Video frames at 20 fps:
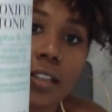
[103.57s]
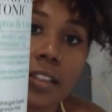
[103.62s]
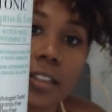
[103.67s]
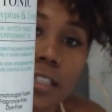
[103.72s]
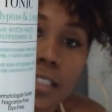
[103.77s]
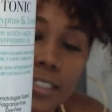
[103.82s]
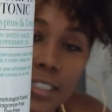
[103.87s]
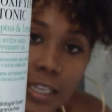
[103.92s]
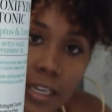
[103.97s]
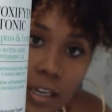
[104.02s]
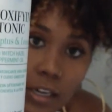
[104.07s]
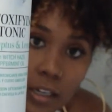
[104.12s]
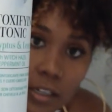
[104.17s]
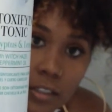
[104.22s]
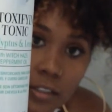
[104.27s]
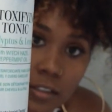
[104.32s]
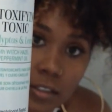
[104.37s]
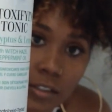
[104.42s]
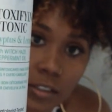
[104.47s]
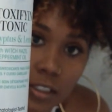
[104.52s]
This here,
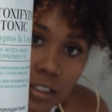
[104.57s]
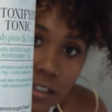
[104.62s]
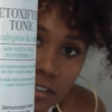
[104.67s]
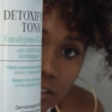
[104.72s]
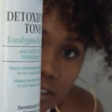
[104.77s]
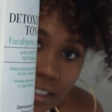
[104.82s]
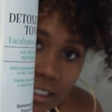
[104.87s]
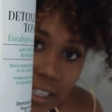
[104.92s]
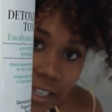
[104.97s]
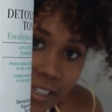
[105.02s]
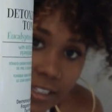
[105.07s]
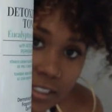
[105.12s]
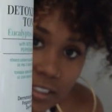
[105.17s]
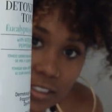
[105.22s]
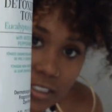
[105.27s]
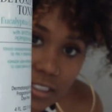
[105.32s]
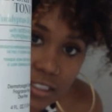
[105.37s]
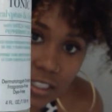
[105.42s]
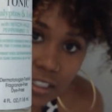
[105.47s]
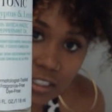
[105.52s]
can you see that?
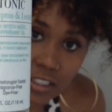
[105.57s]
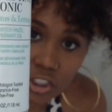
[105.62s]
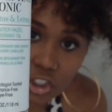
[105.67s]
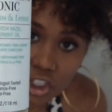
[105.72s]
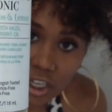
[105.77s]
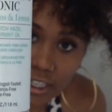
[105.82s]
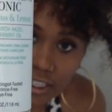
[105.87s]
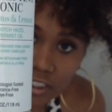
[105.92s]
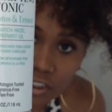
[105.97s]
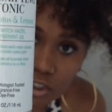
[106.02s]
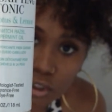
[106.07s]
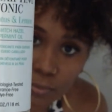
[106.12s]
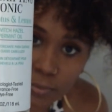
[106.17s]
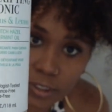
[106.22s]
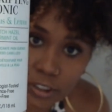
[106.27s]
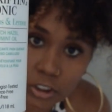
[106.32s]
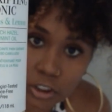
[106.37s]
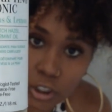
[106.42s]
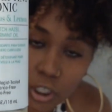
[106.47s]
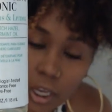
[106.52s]
The sun is shining too
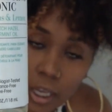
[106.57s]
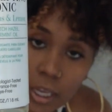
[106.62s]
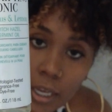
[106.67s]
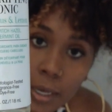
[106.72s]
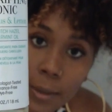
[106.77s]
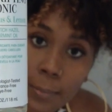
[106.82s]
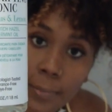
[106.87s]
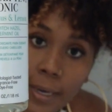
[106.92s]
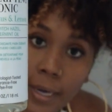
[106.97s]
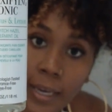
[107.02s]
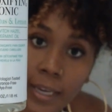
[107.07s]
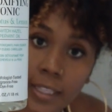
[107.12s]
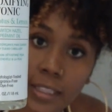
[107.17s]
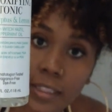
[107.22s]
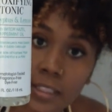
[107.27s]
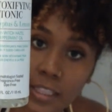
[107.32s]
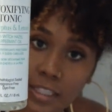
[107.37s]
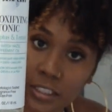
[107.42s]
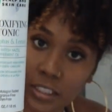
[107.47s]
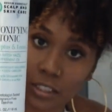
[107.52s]
much. But
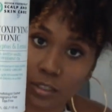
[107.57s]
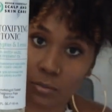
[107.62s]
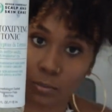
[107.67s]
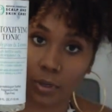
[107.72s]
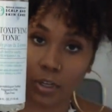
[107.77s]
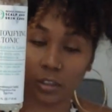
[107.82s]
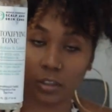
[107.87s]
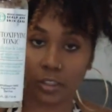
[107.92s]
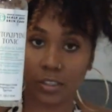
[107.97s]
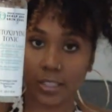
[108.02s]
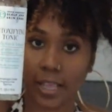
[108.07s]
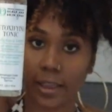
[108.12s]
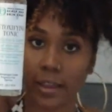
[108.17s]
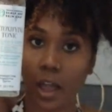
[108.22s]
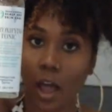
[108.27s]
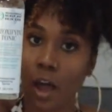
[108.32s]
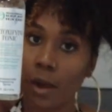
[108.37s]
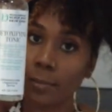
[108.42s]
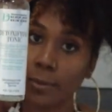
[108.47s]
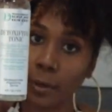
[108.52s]
this is what it looks like.
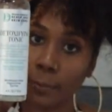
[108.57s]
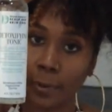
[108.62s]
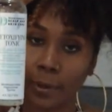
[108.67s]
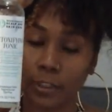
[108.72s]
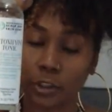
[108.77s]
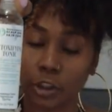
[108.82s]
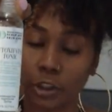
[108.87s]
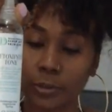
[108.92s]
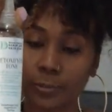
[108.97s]
I'll put a picture.